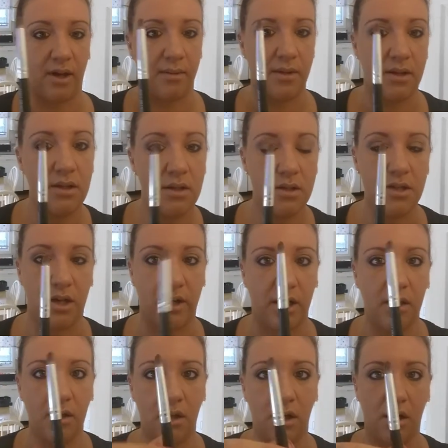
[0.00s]
rabbit,
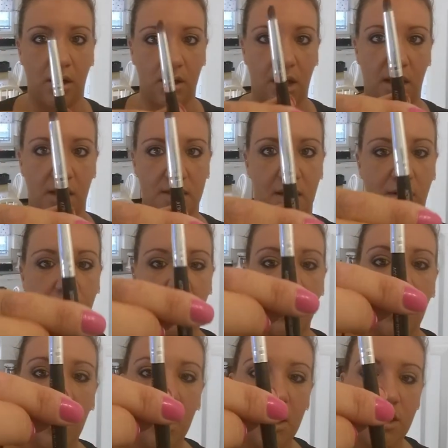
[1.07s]
sorry, kind of scared me.
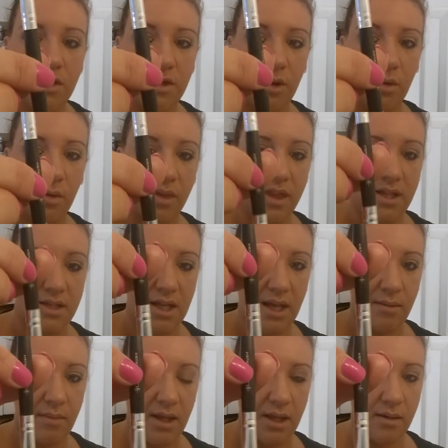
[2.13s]
So this
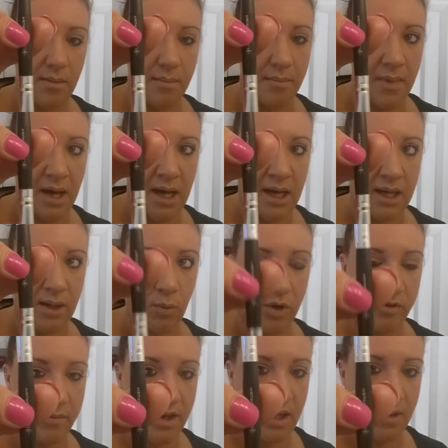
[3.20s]
came in one of